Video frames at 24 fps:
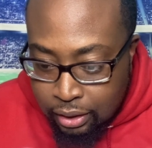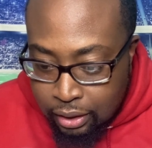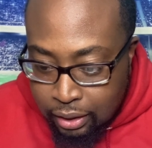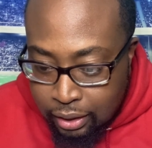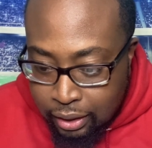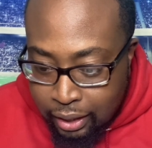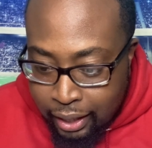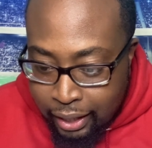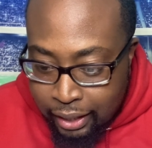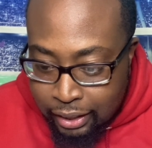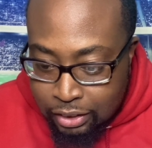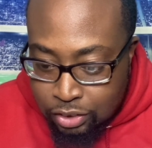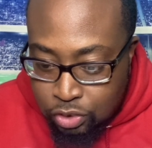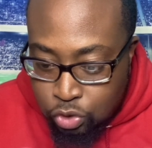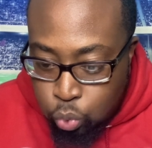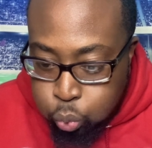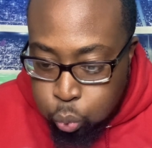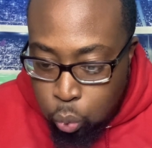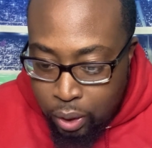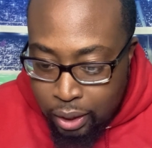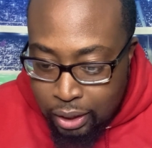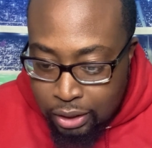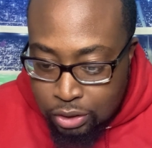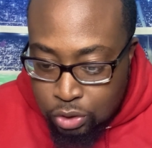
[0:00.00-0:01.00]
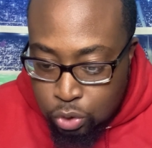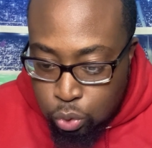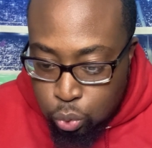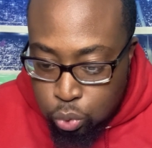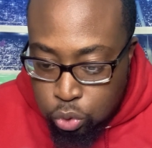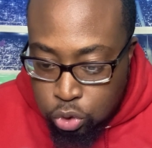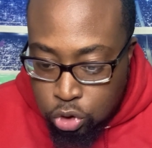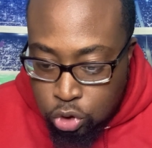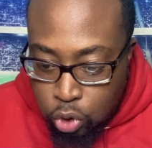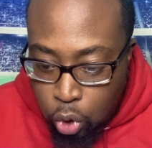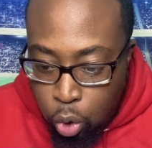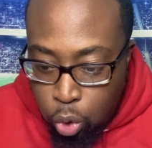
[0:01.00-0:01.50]
like 22
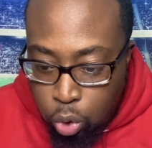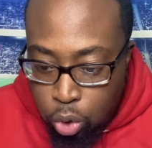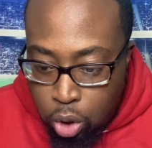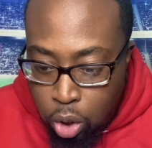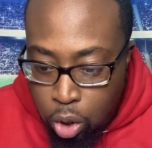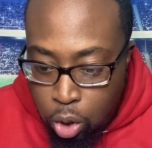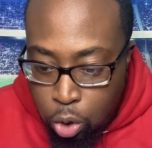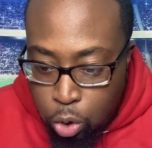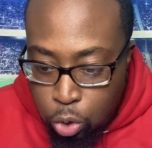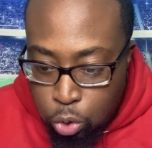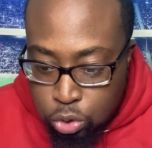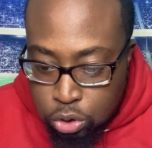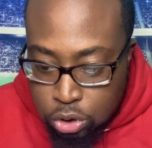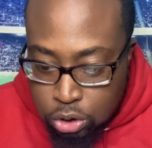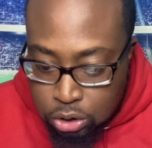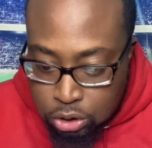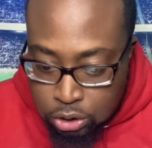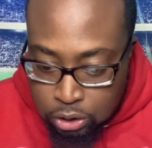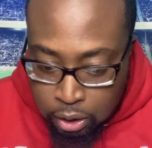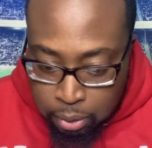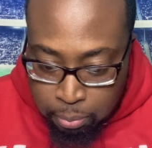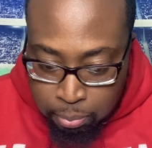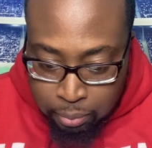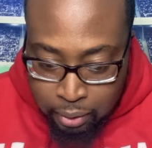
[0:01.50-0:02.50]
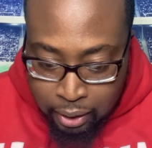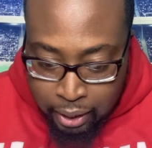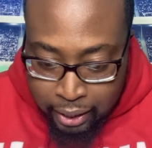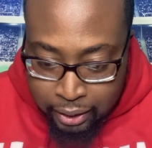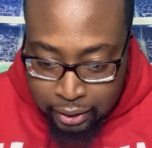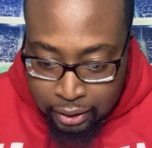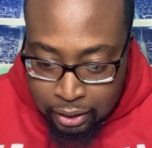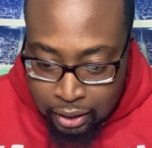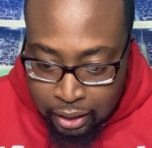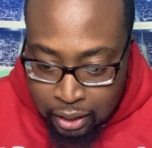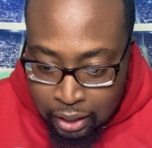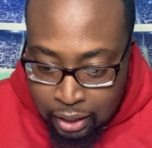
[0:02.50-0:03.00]
solos or something
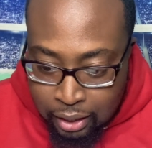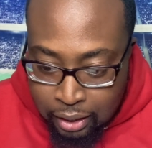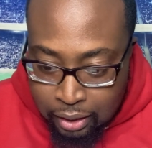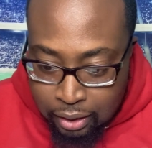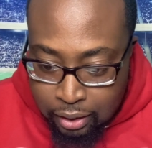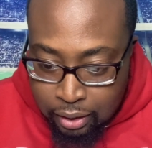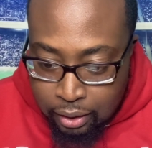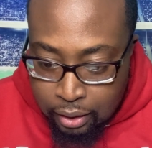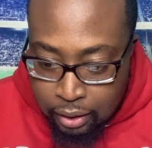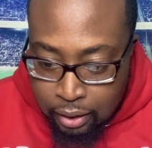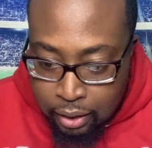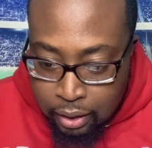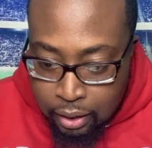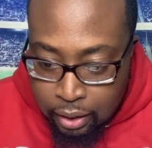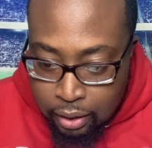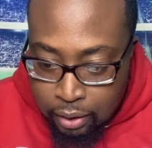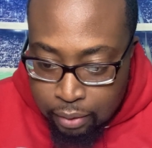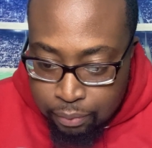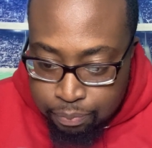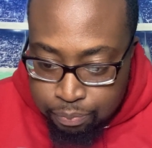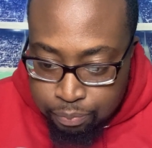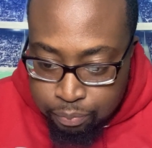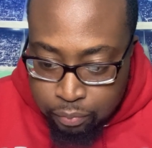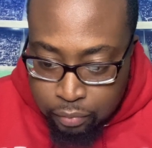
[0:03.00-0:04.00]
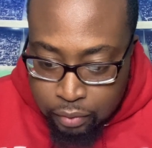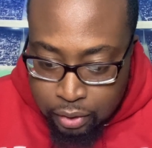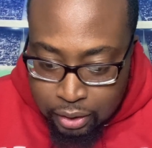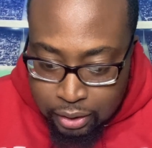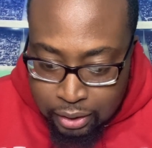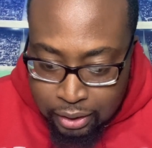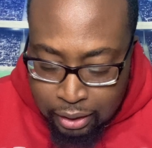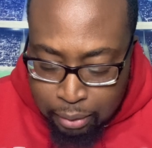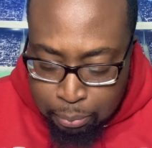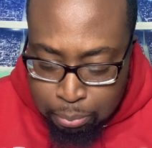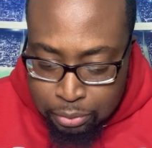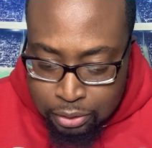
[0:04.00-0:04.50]
like that.
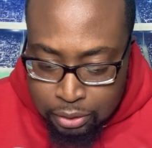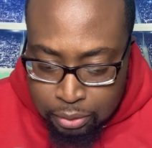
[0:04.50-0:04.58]
Yeah,